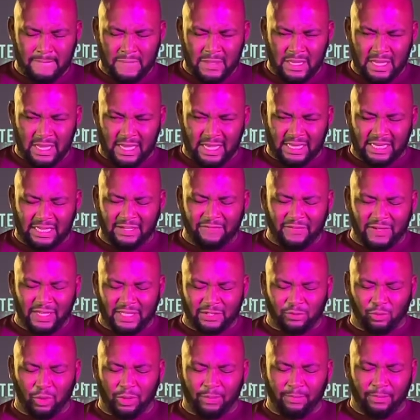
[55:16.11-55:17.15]
And even as
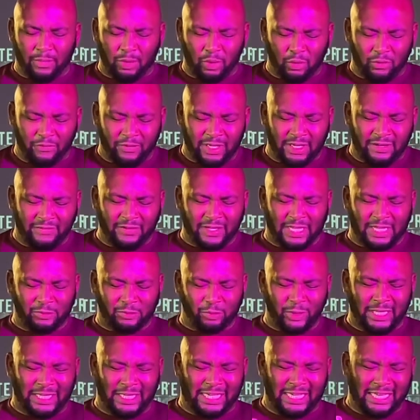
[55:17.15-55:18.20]
we move, and even as we
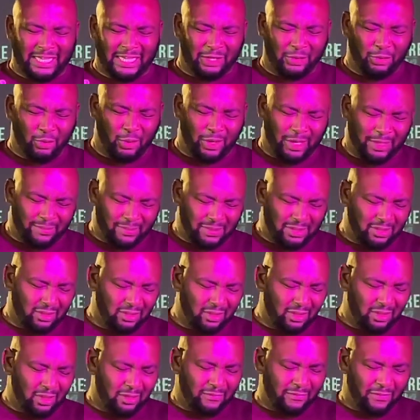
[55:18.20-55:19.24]
get equipped,
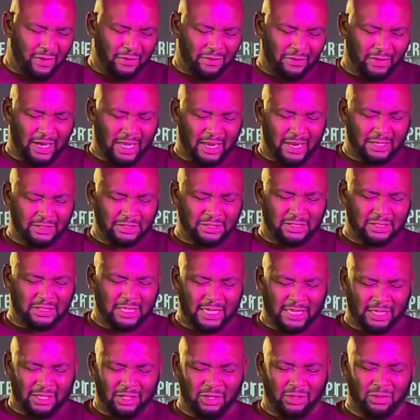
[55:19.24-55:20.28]
Father God, I just
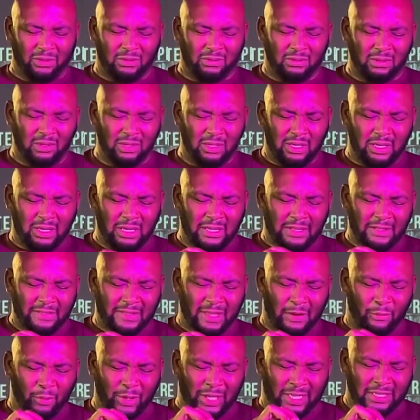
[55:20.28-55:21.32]
thank you
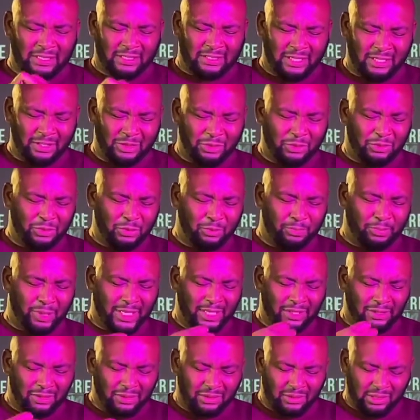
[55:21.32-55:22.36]
that we continue to
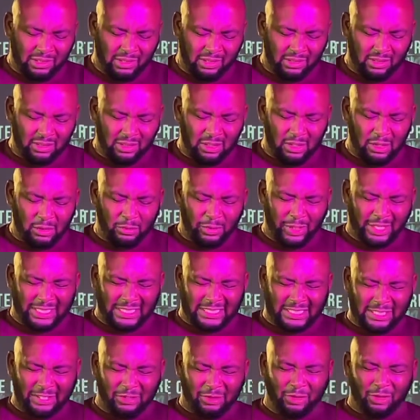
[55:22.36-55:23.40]
build, we
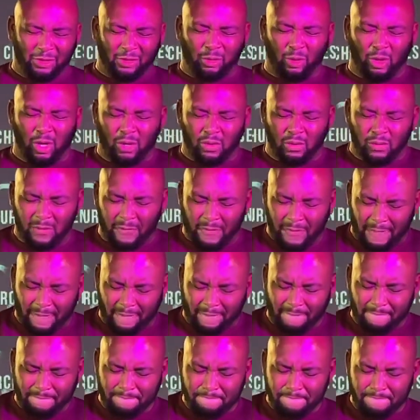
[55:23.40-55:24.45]
continue to grow,
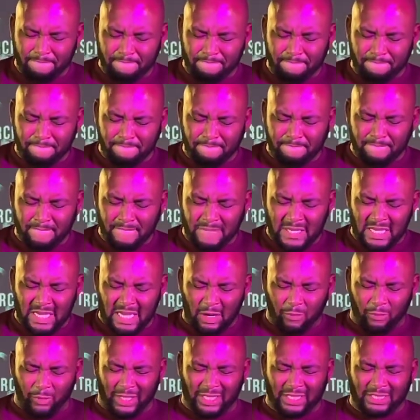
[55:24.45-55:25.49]

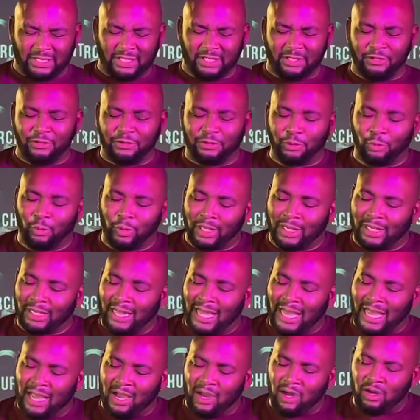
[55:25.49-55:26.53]
and we continue to
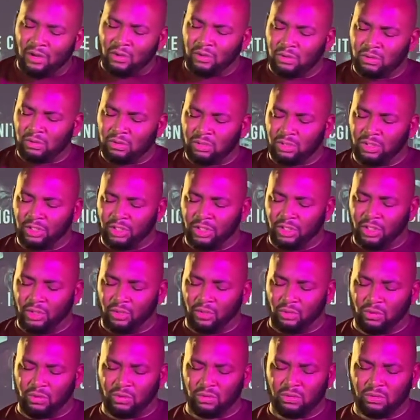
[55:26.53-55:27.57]
allow you
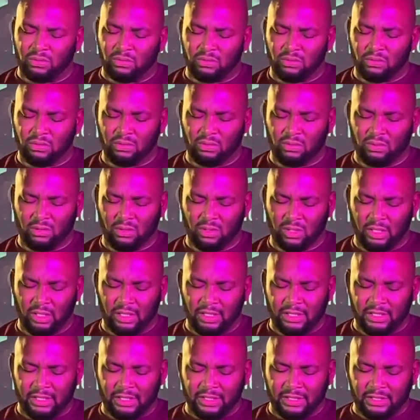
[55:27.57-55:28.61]

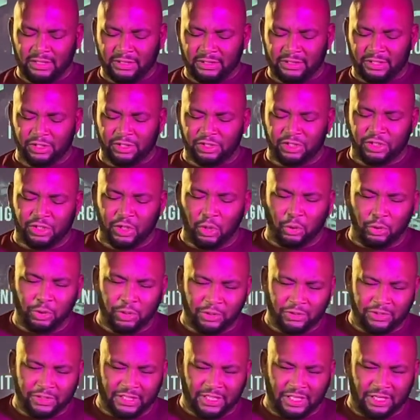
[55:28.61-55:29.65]
to show
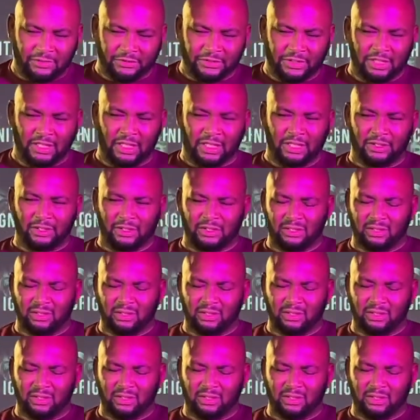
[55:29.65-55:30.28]
yourselves in us.